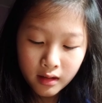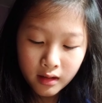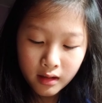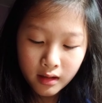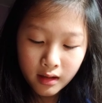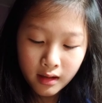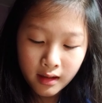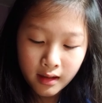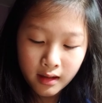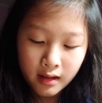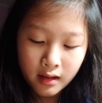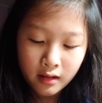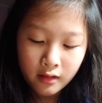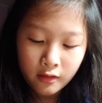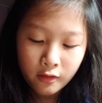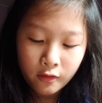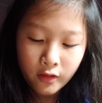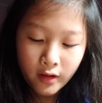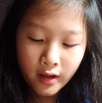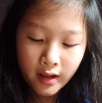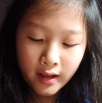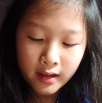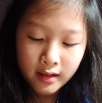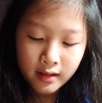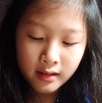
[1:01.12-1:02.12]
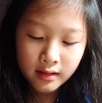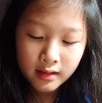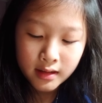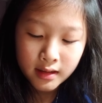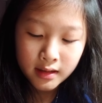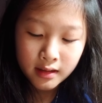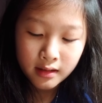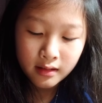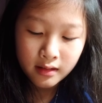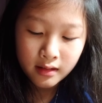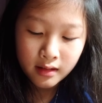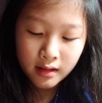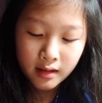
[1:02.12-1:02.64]
and finds
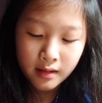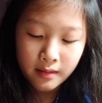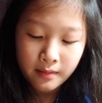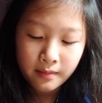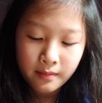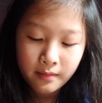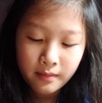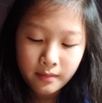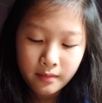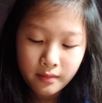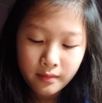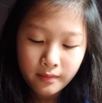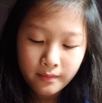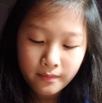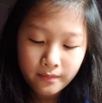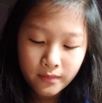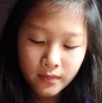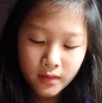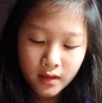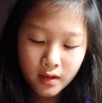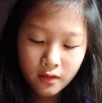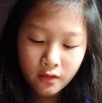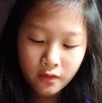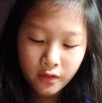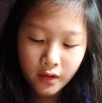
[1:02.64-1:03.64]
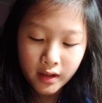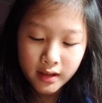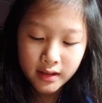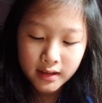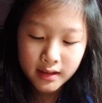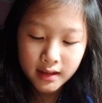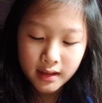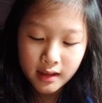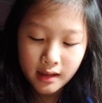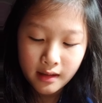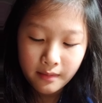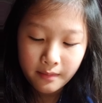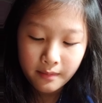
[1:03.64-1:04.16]
him
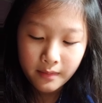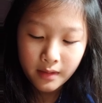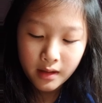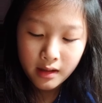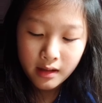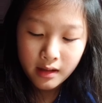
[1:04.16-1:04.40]
finds them